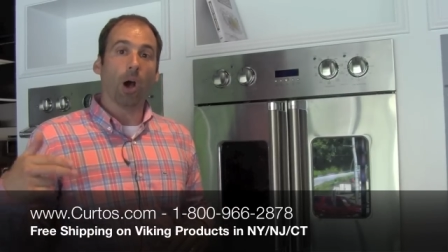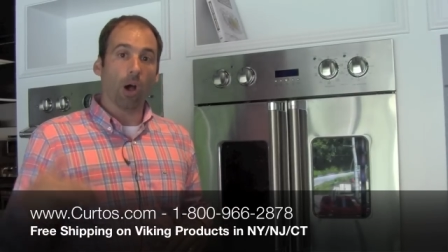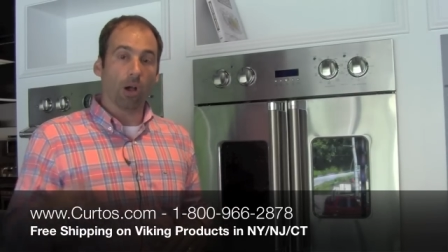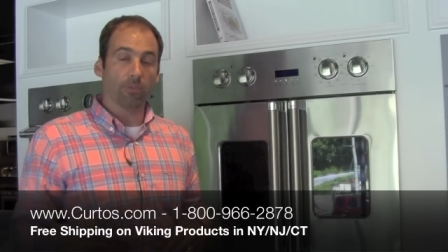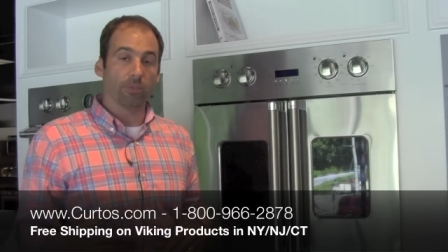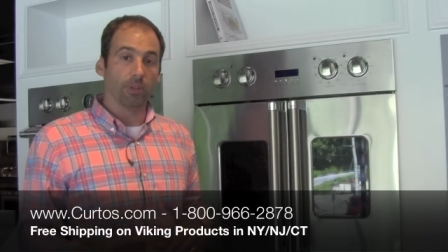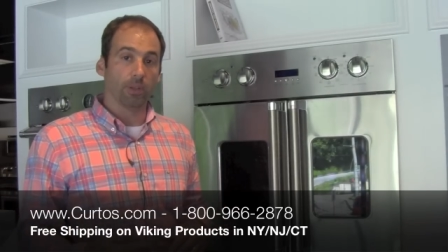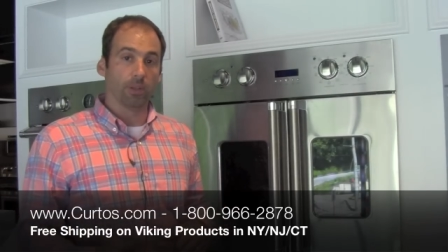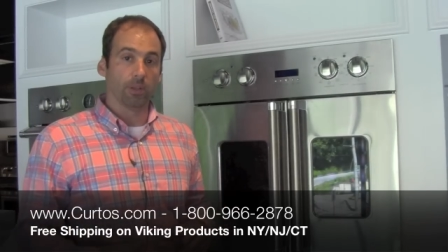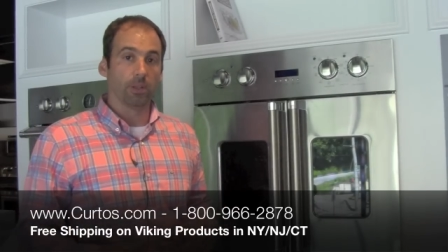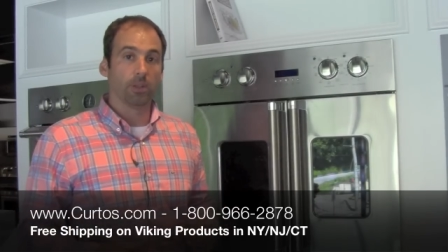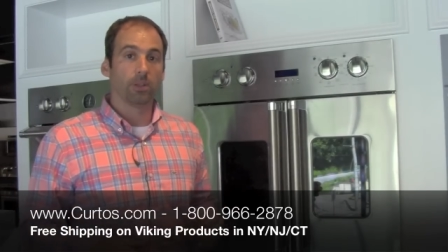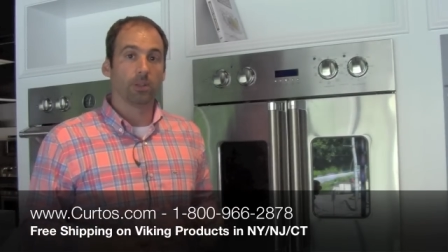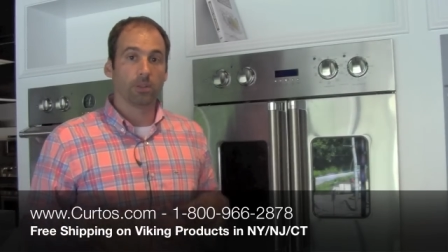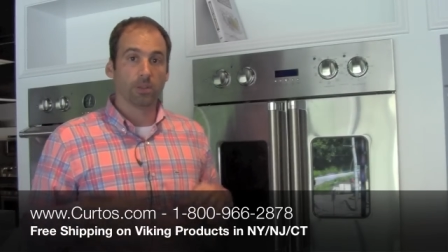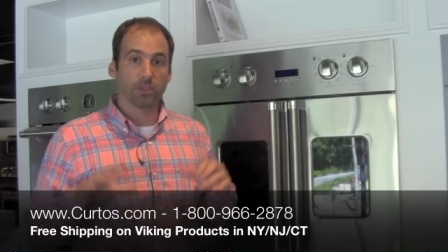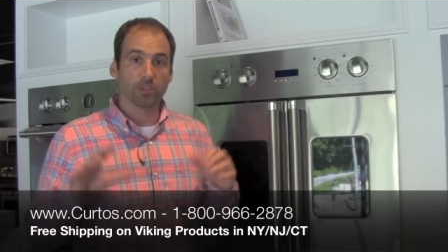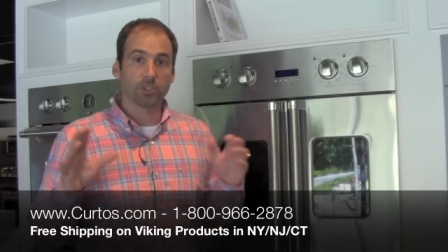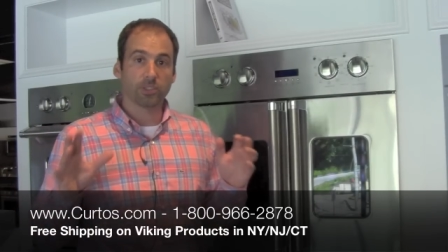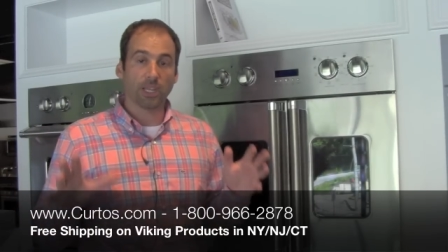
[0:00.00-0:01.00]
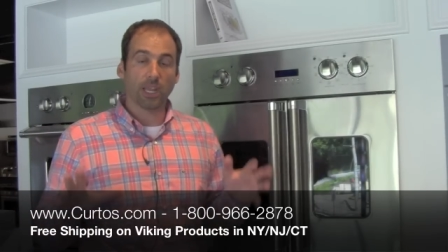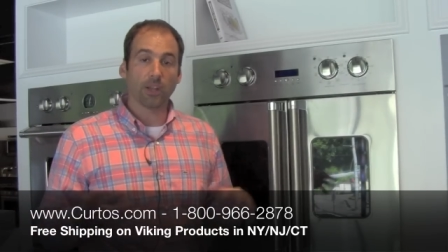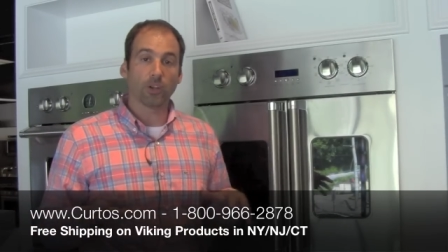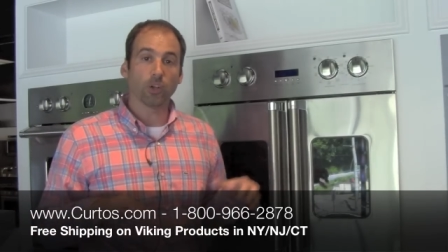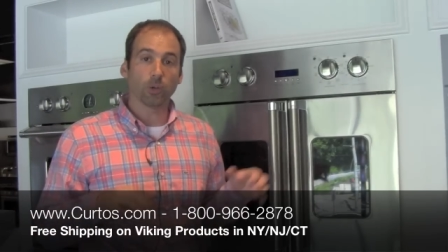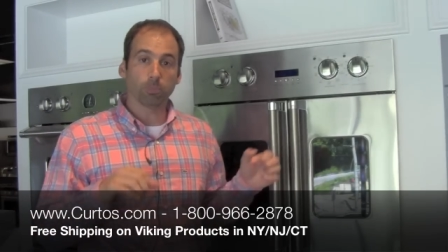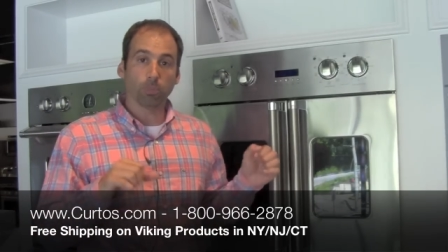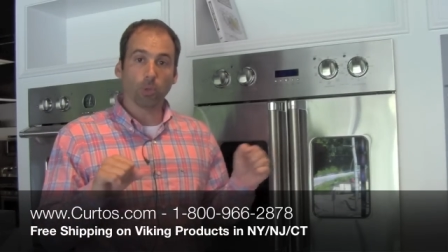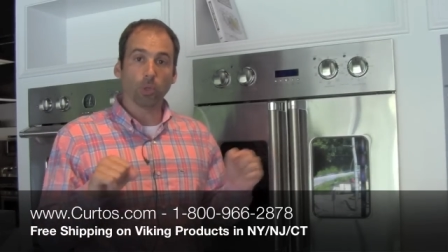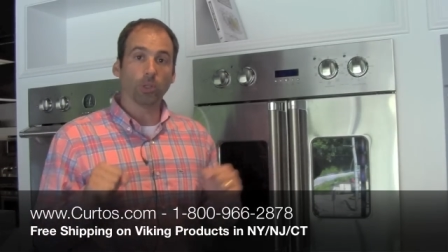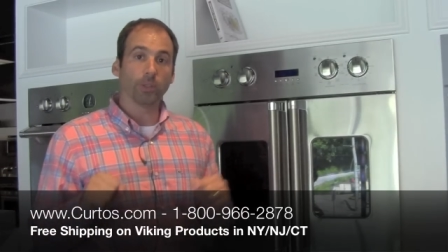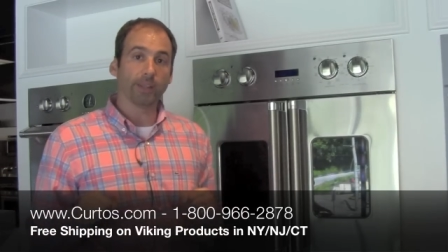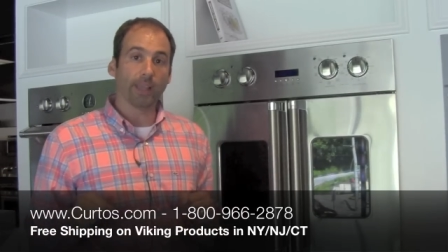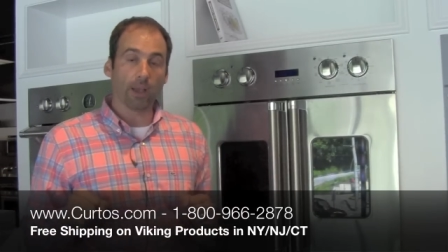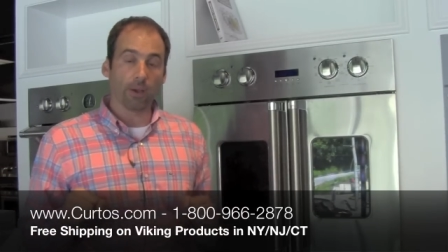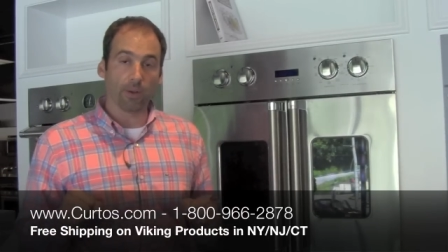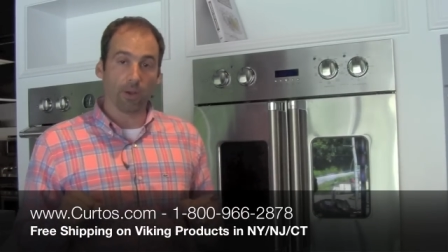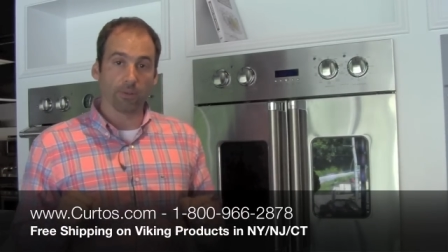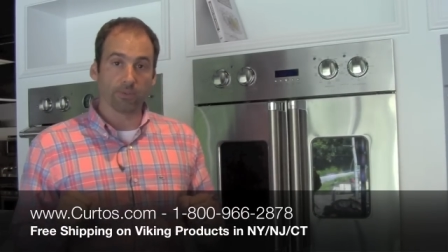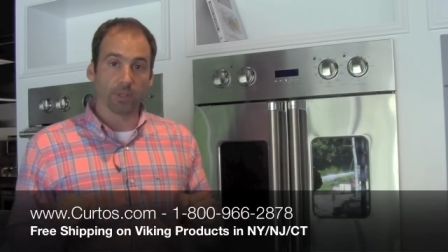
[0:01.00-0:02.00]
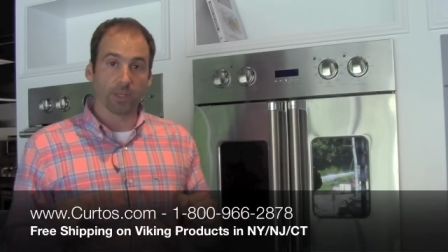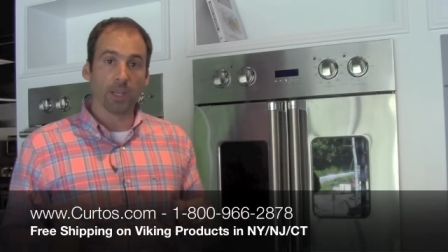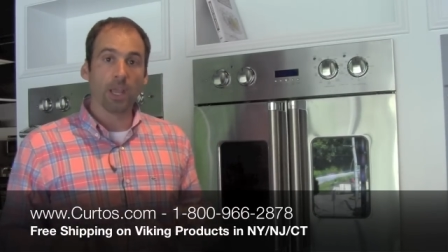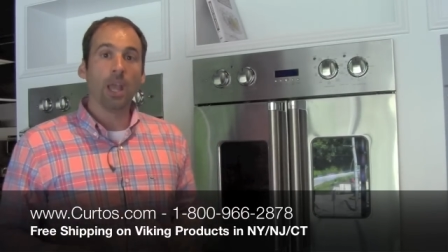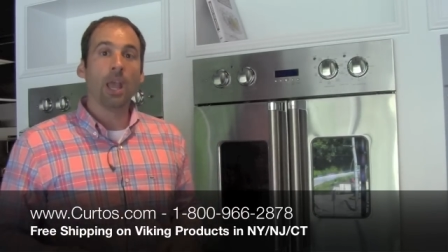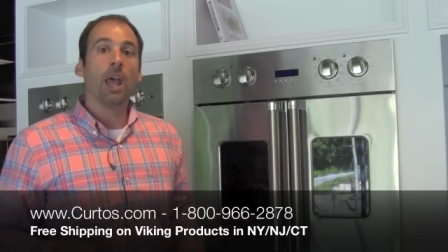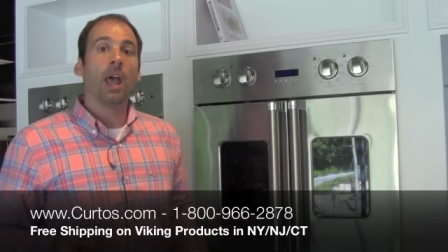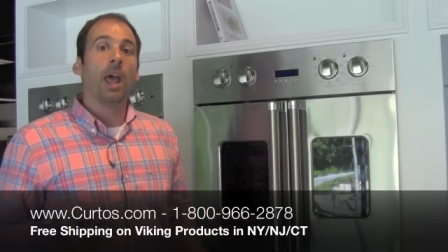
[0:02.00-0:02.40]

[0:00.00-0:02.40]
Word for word: oven, the standard pull-down oven.